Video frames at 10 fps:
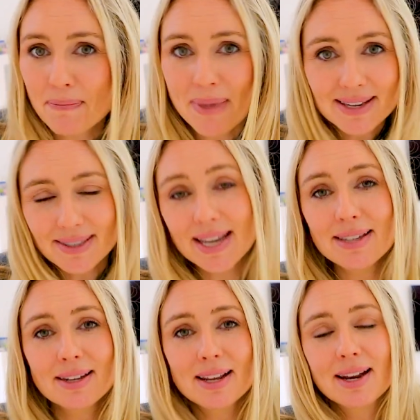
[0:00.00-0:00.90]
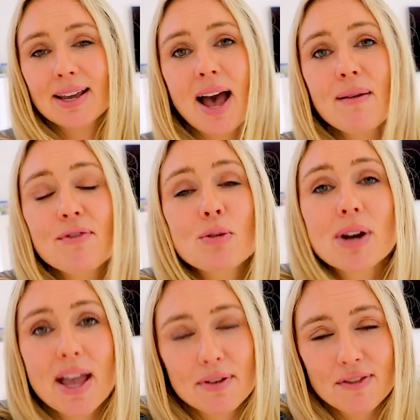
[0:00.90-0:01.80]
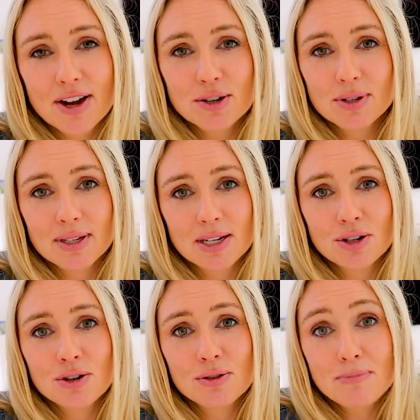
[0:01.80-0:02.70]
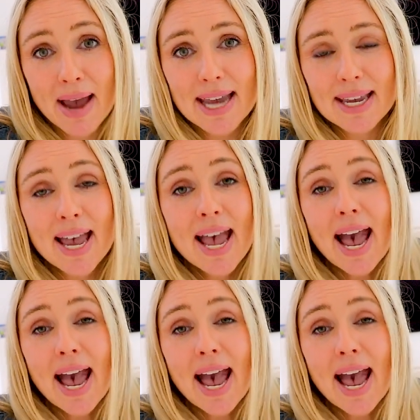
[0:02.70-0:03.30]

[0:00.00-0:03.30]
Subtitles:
best things that are going to come from whatever financial decision you make.